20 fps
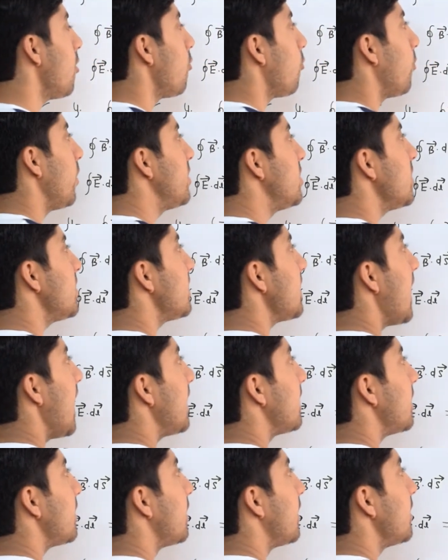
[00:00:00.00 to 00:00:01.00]
which is
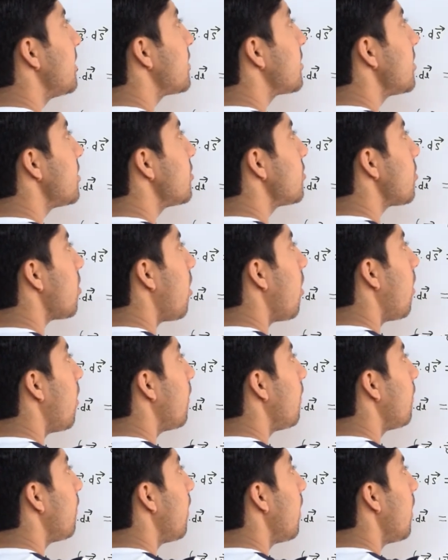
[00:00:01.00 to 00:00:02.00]
at a distance
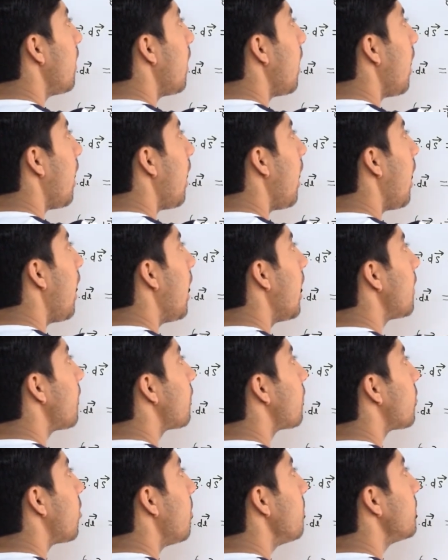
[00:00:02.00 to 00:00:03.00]
of R
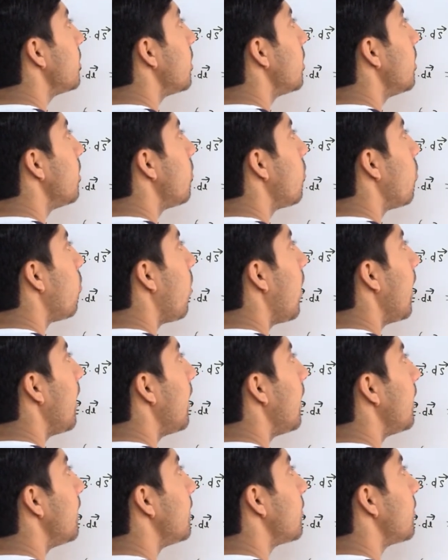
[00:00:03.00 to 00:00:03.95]
from the wire.